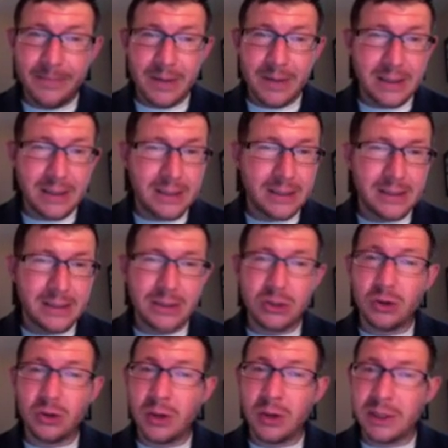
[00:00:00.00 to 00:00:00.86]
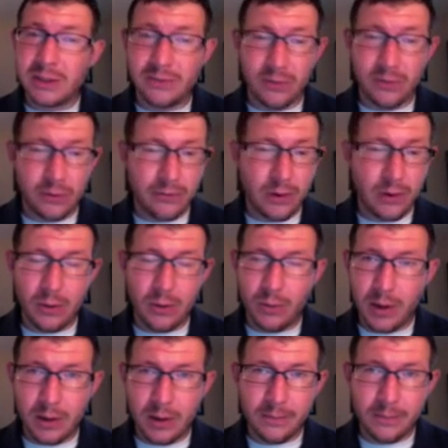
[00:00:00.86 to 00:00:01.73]
that doesn't transfer very
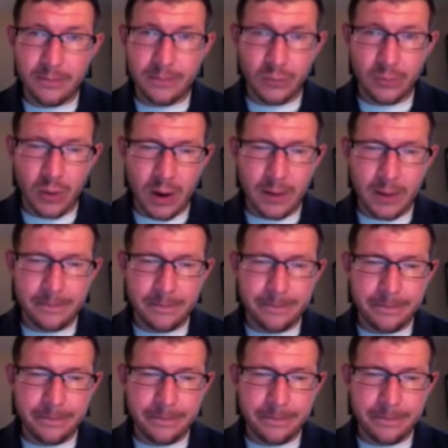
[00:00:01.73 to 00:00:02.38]
well, right?